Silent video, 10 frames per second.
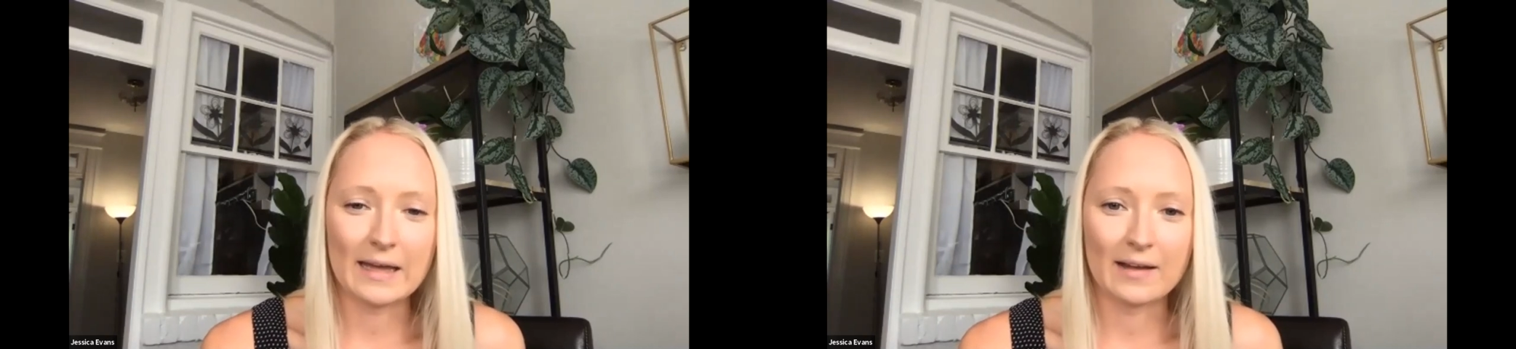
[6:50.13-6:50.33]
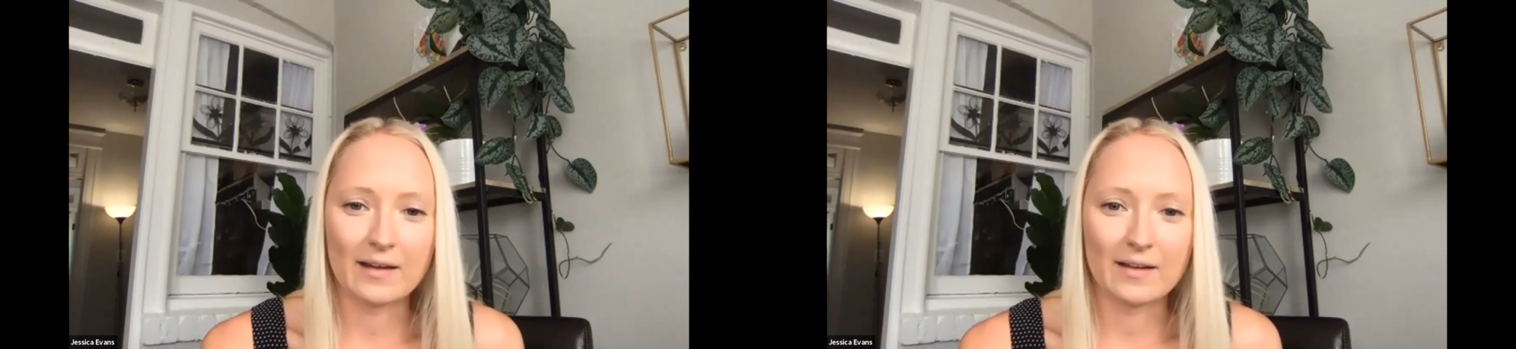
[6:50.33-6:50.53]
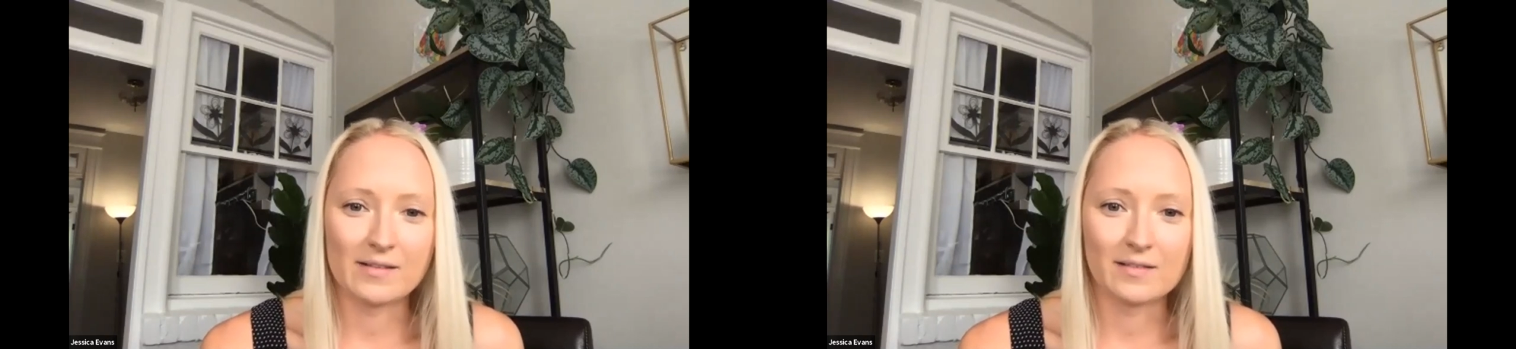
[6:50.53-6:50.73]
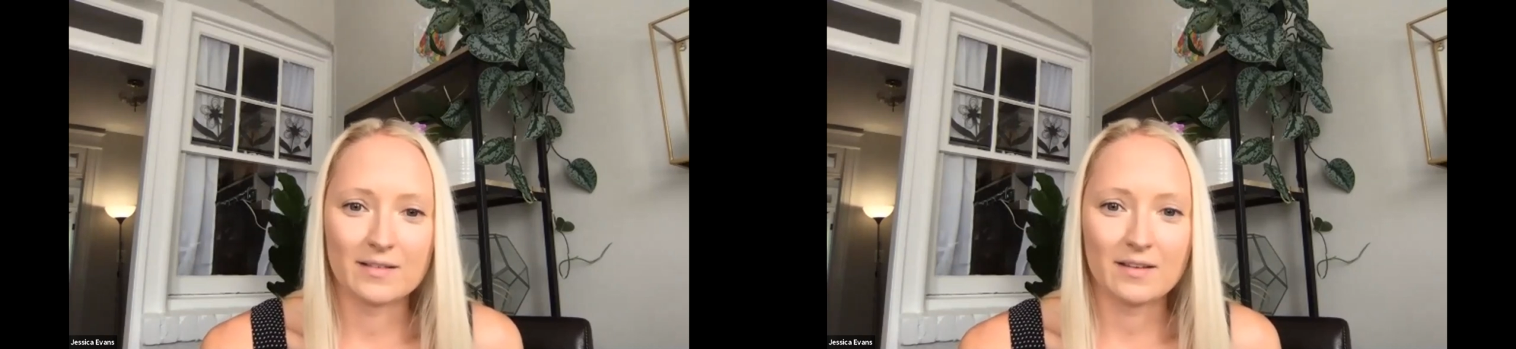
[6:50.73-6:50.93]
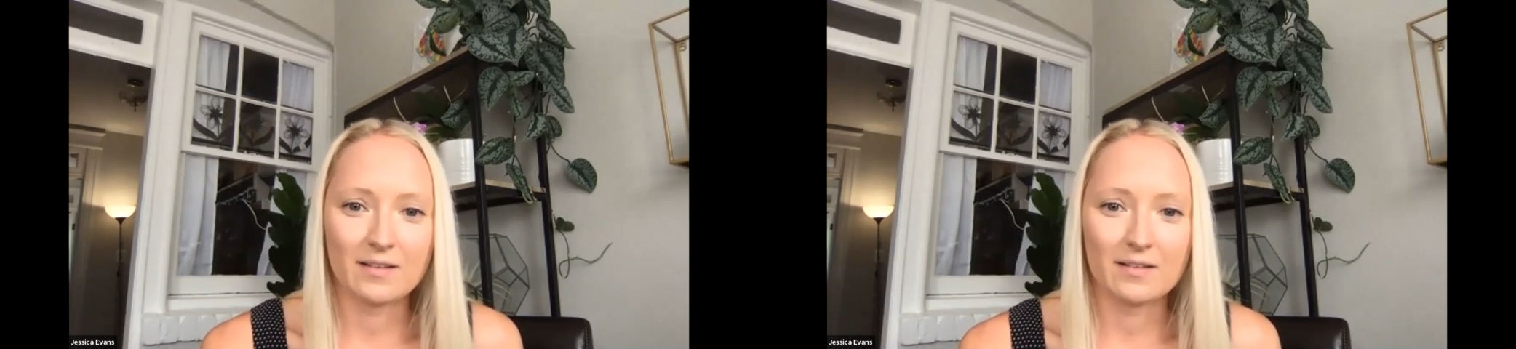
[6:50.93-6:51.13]

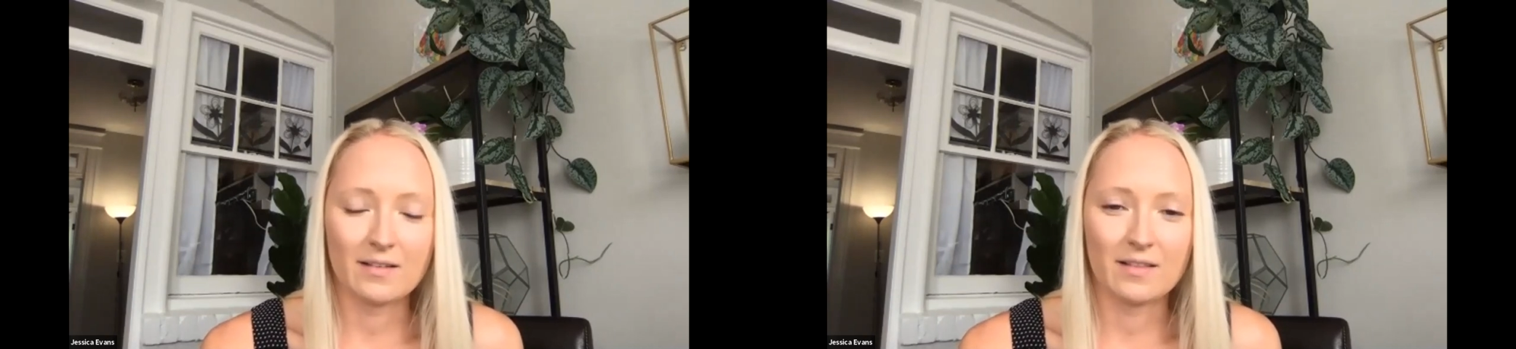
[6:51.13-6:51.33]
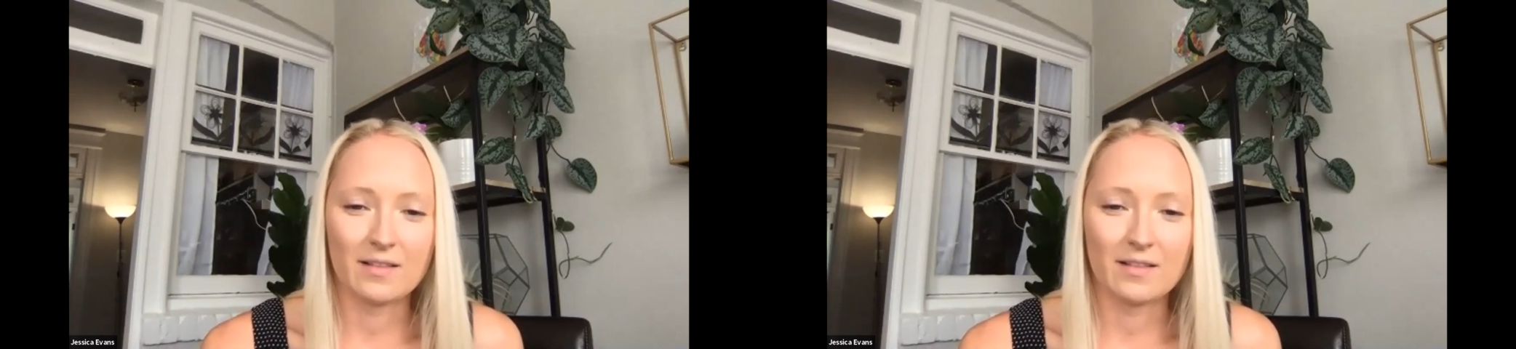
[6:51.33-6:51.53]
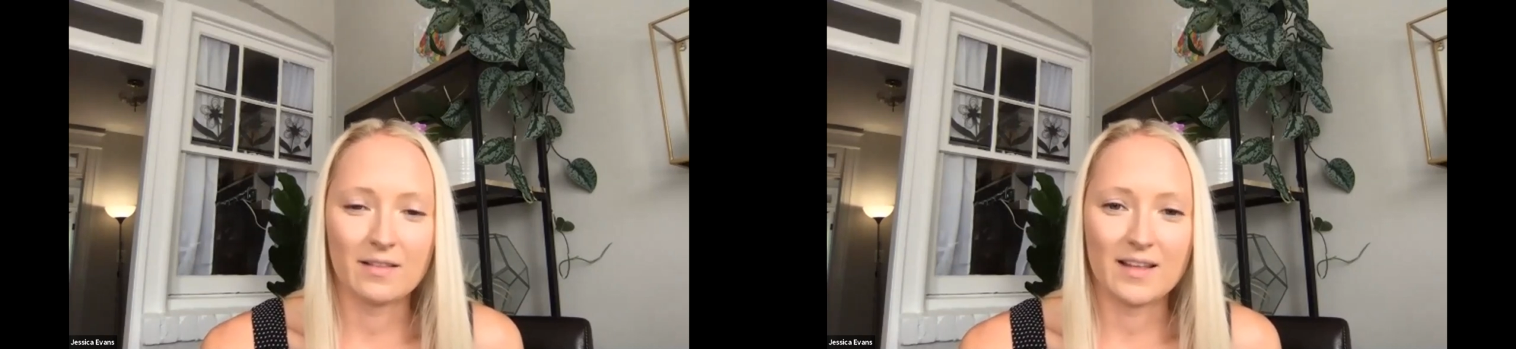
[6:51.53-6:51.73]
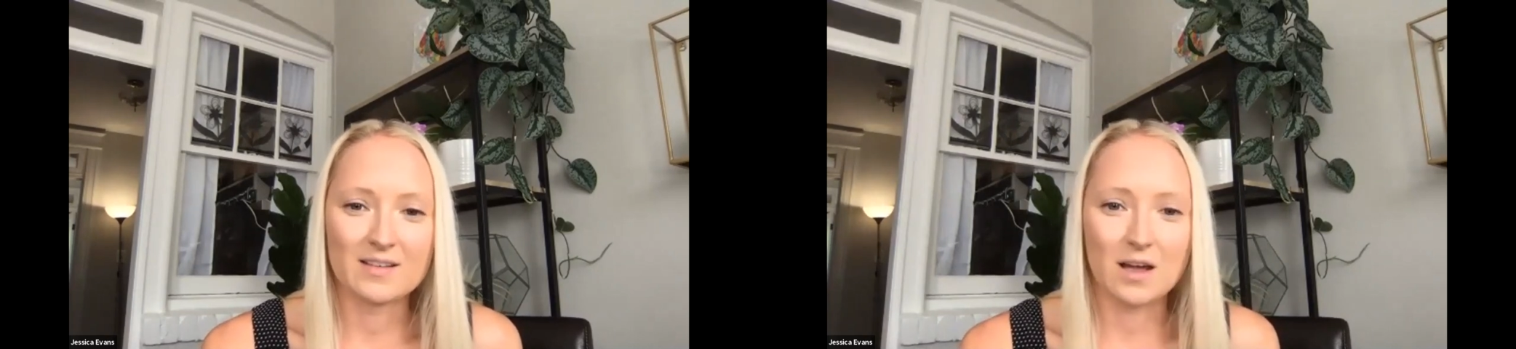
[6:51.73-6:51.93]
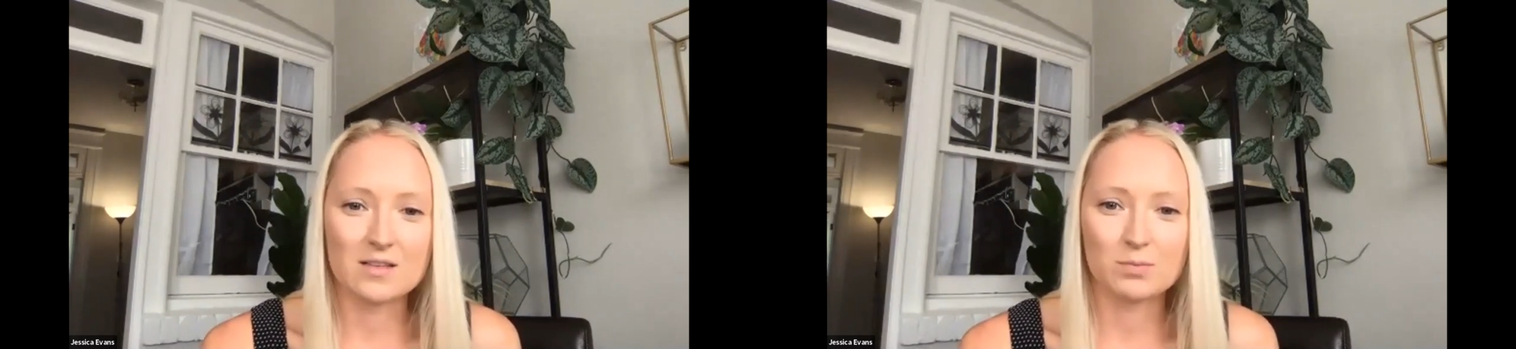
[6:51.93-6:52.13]
and
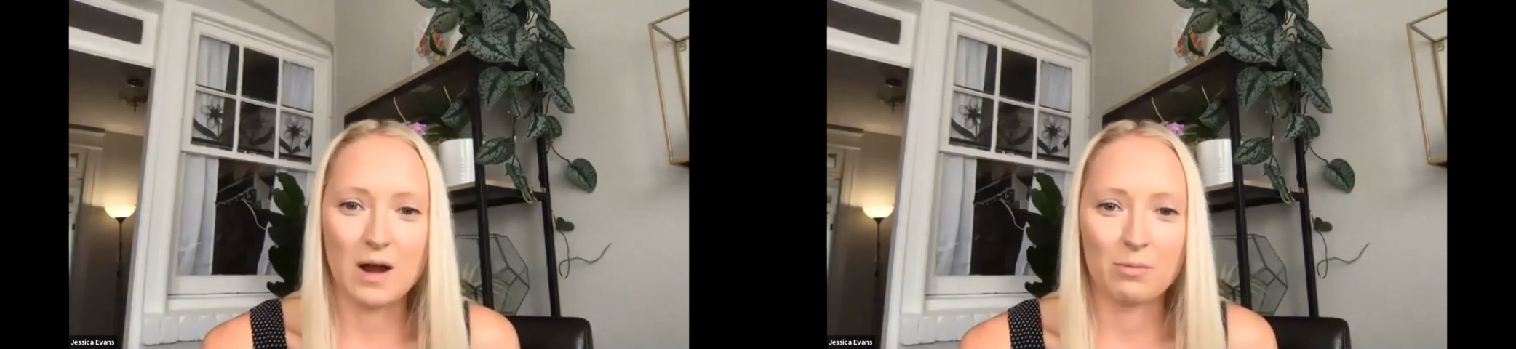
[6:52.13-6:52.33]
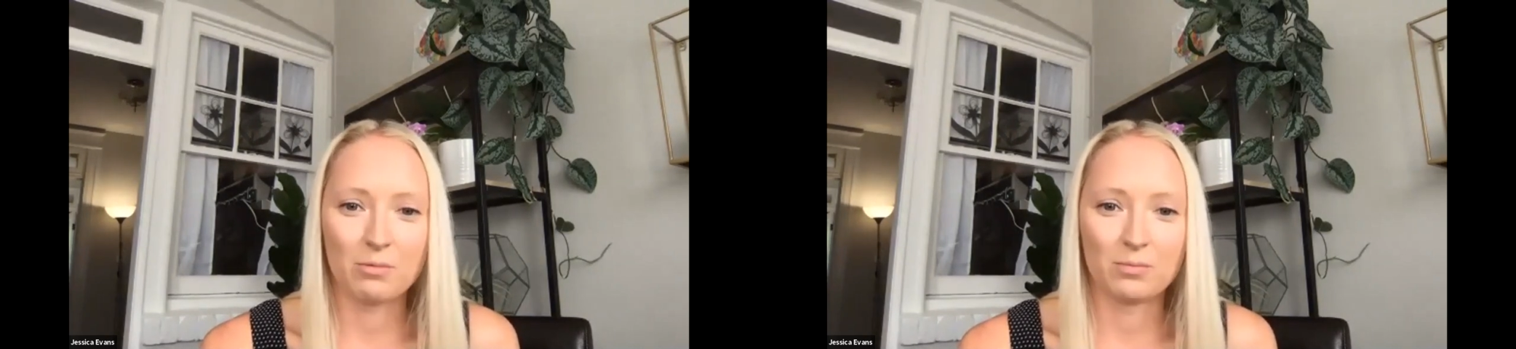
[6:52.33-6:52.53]
it does